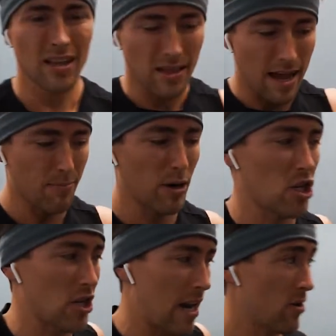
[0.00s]
lat
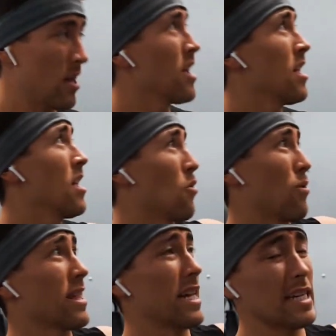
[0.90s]
push down
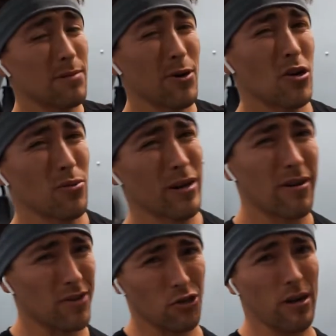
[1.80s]
with the easy bar. We don't
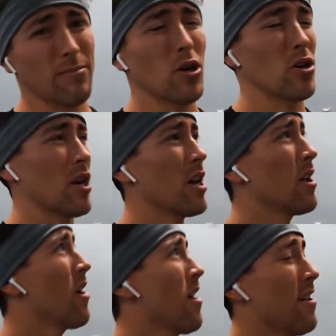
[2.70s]
have a straight bar
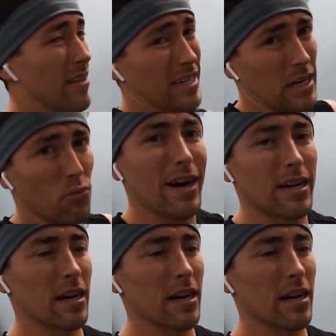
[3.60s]
that's like wide